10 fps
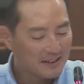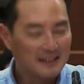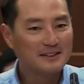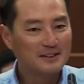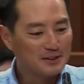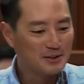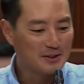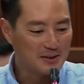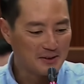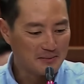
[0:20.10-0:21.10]
I didn't
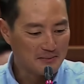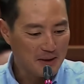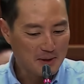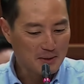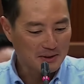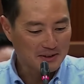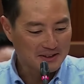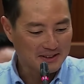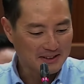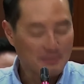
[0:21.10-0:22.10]
know the member
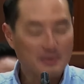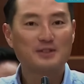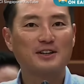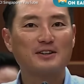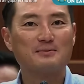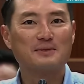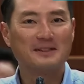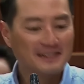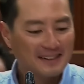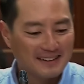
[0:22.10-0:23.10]
was uh, keeping track of
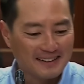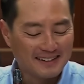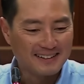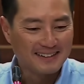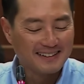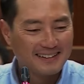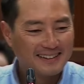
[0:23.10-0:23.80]
me. Uh,